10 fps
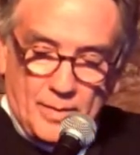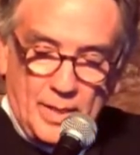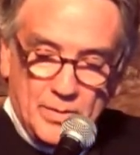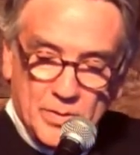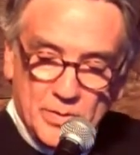
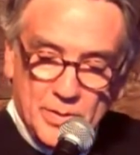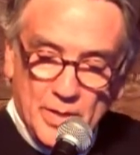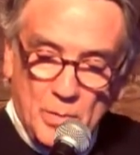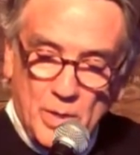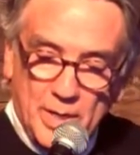inserts there,
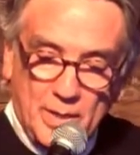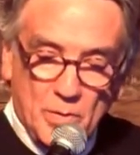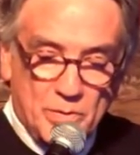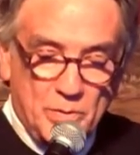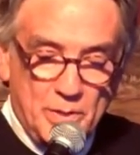and I want to
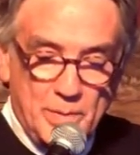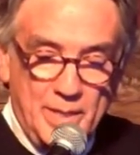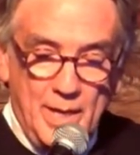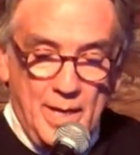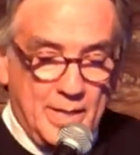go through them
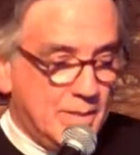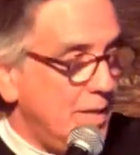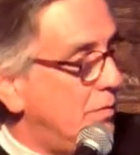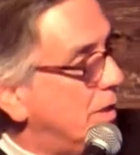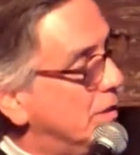and see
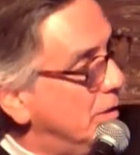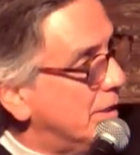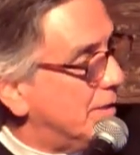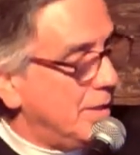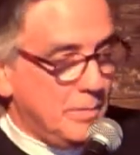if we can
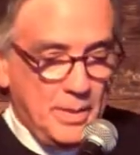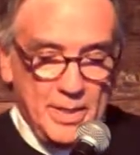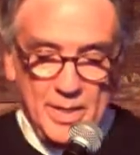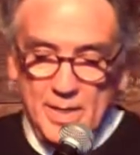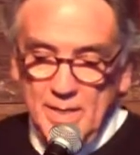look at them
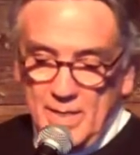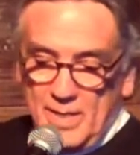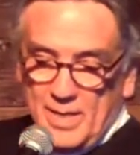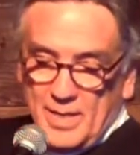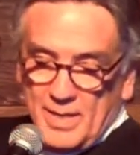
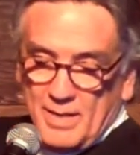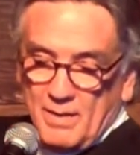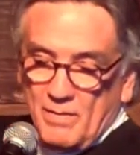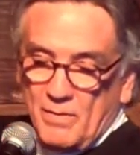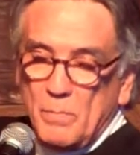
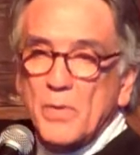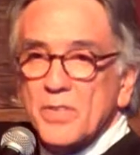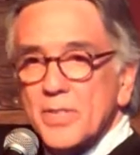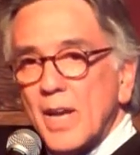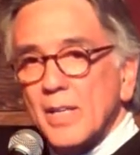from both
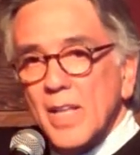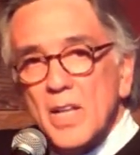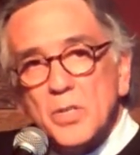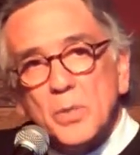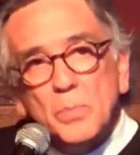a
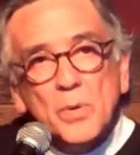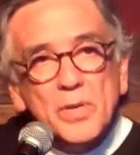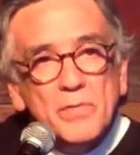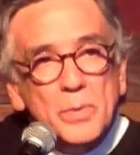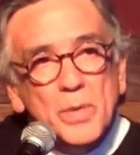psychological point
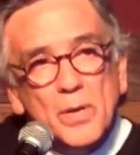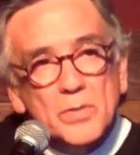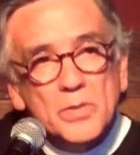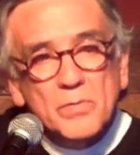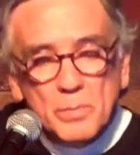of view, but
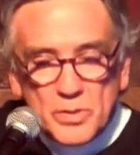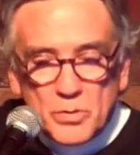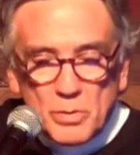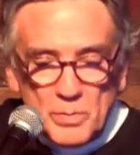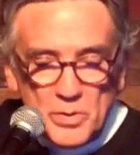also from a
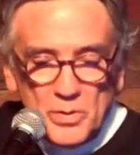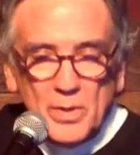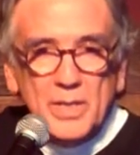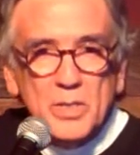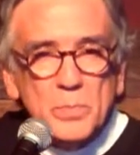
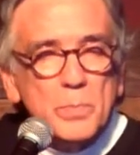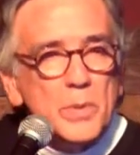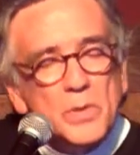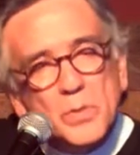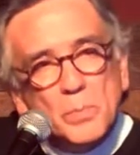scriptural and a
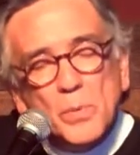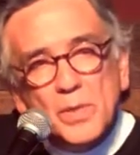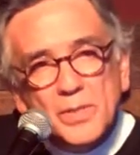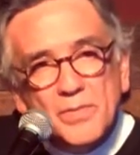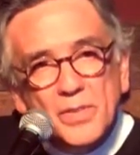spiritual
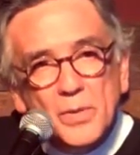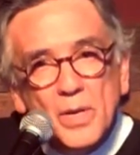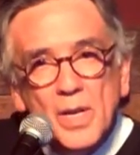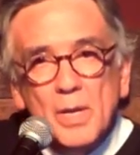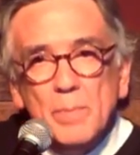point of view,
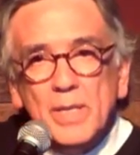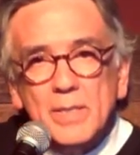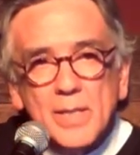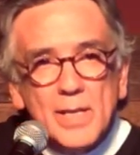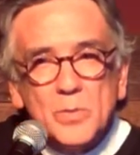
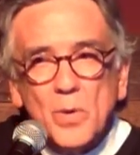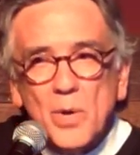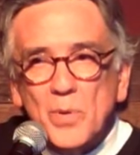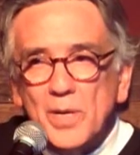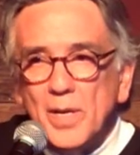because that's why
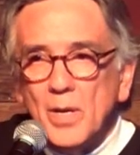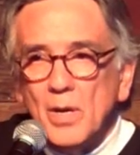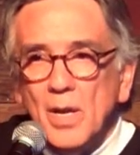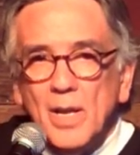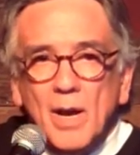we're
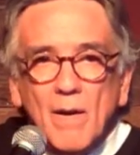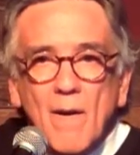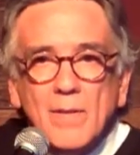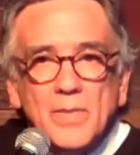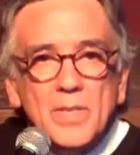here.
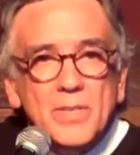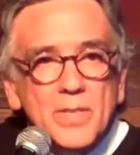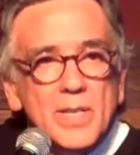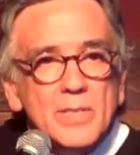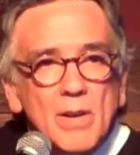All of these
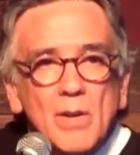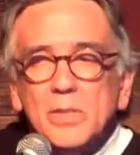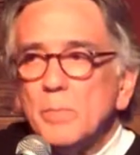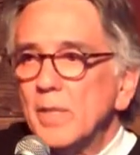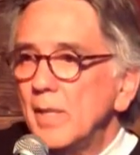things
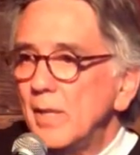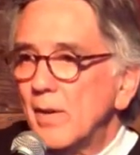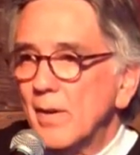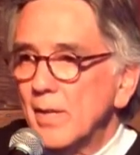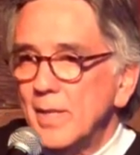ultimately
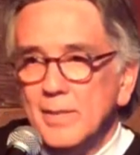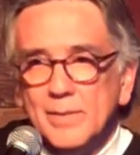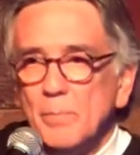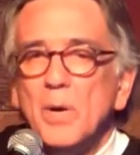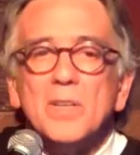are
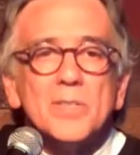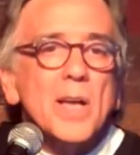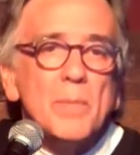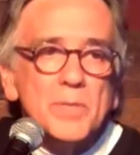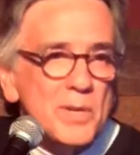the buck
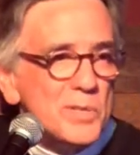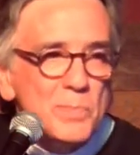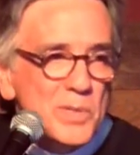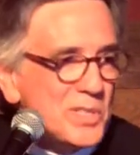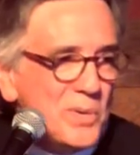stops at our
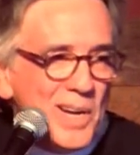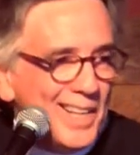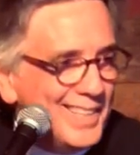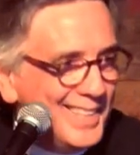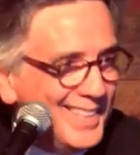
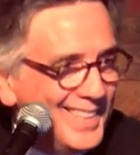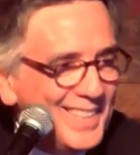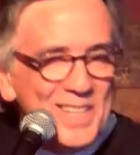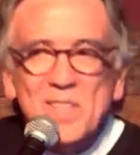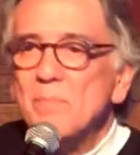spirituality.
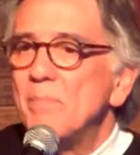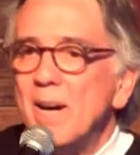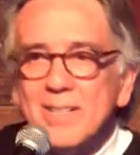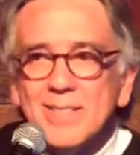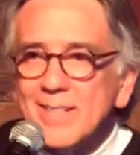The
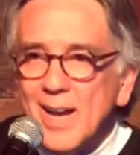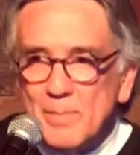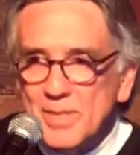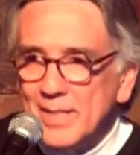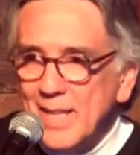buck
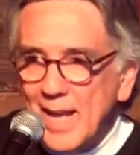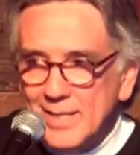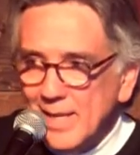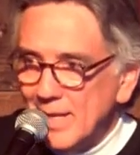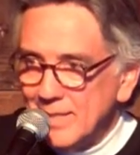stops at
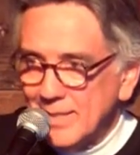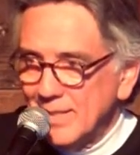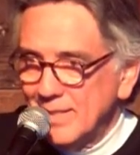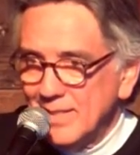that desk.